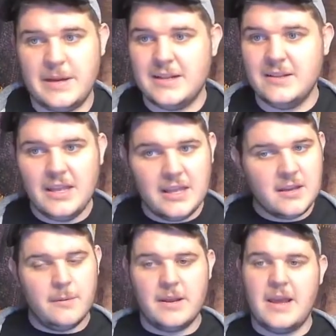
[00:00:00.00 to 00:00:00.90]
a leak
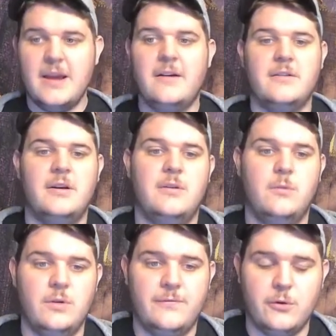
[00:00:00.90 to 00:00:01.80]
coming out
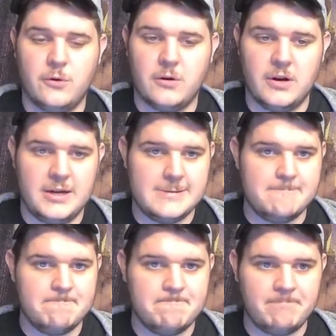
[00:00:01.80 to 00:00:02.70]
for
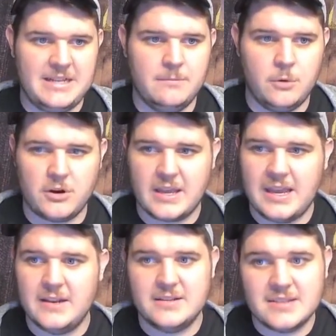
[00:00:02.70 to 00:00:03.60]

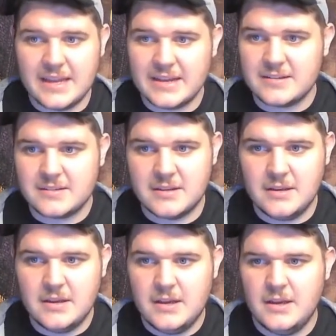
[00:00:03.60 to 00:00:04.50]
Mordekainen's next
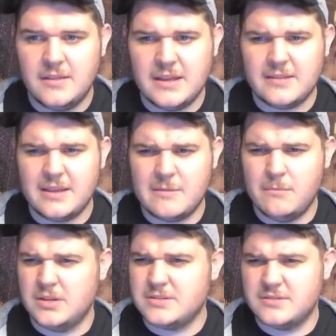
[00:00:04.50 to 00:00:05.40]
thing. I think
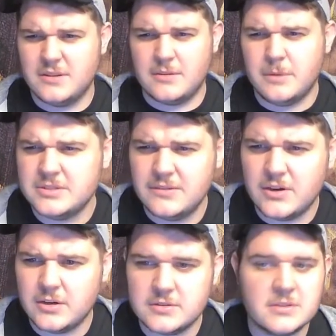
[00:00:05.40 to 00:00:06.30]
Monsters of the
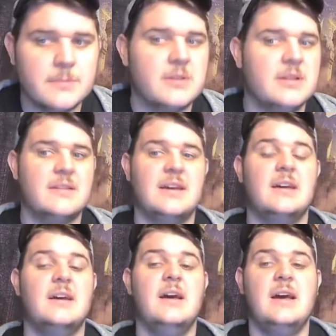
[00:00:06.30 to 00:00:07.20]
Multiverse or something like
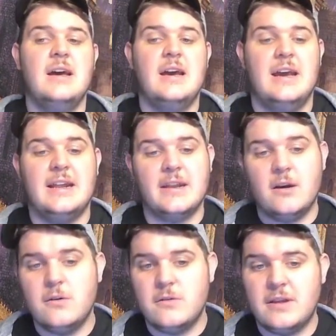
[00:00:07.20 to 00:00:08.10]
that. And I
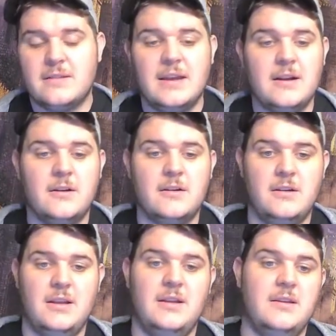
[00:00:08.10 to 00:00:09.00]
know that there
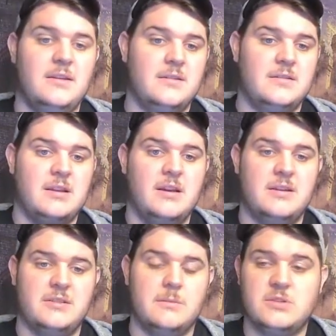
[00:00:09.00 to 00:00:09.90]
is
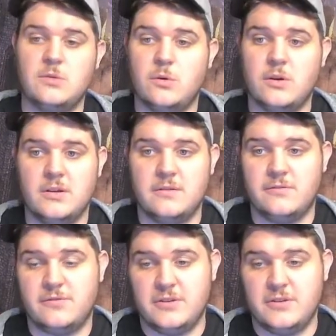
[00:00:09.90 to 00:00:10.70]
some sort of